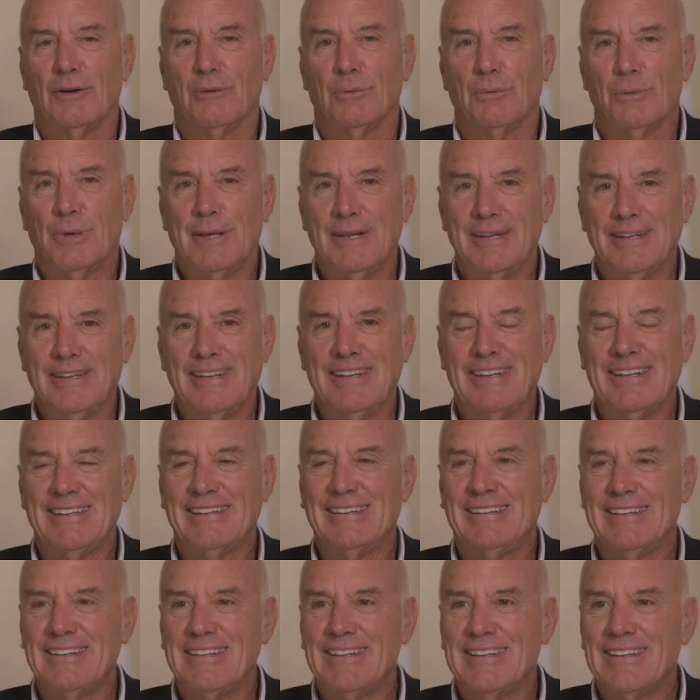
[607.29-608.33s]
We
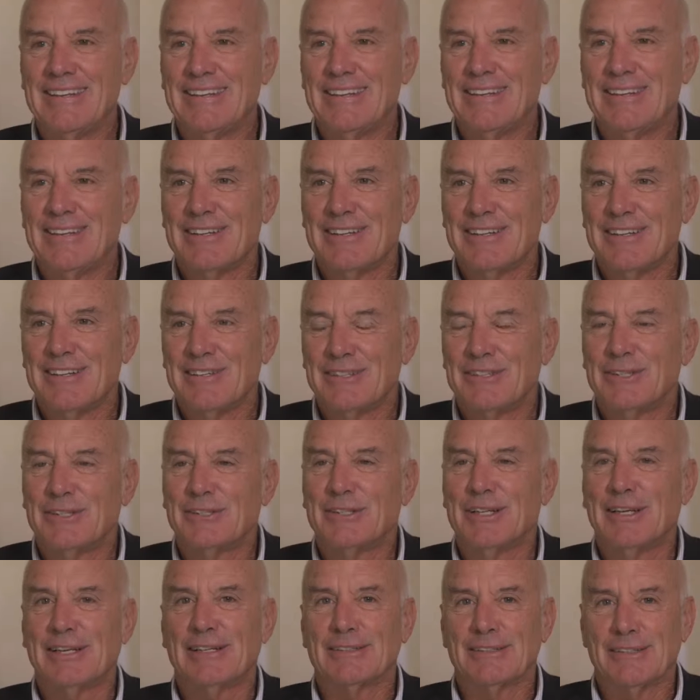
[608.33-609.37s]
need to
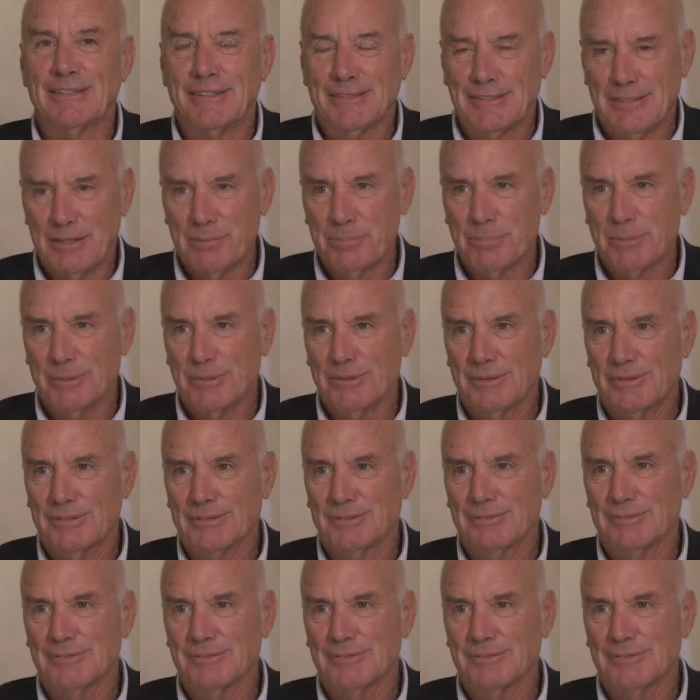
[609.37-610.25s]
dig a little deeper